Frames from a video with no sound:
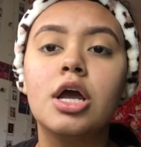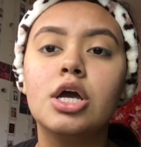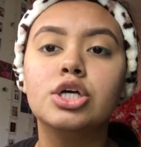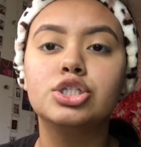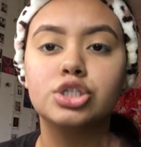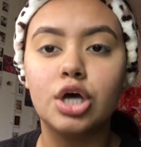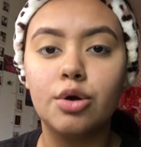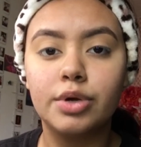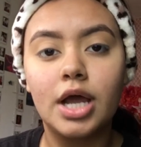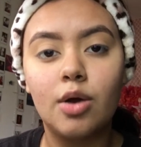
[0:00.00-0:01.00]
So
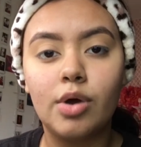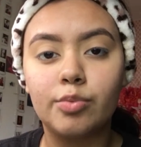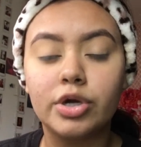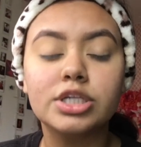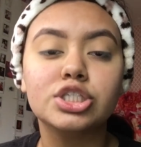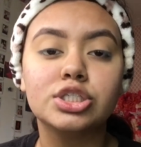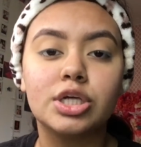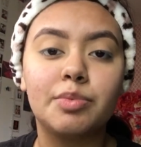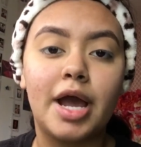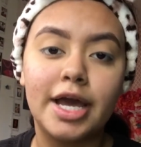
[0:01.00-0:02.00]
now I'm ready to
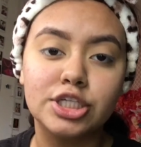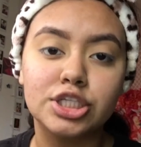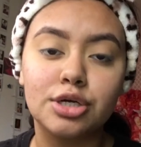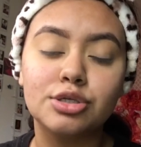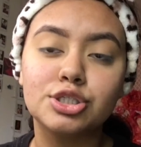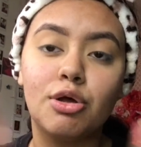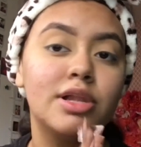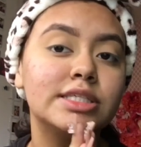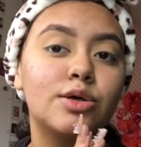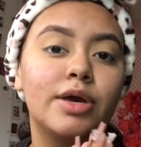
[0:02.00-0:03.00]
start my eyeshadow. So
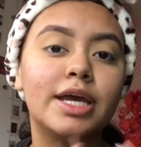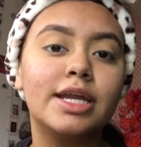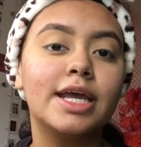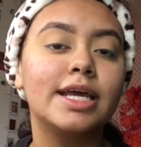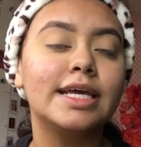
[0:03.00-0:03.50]
let's go ahead and get